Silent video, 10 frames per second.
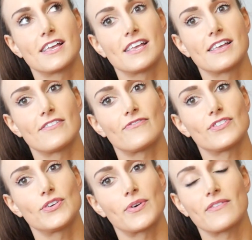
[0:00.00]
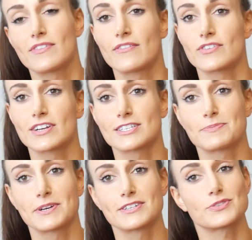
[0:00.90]
If you have never
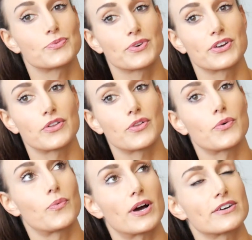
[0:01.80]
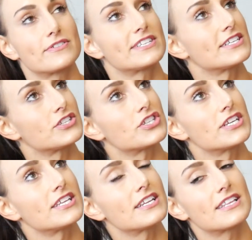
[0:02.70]
experienced real water
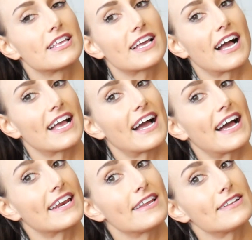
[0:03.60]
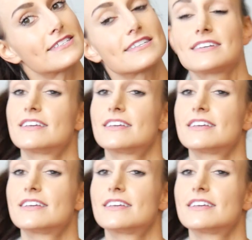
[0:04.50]
retention, like I hadn't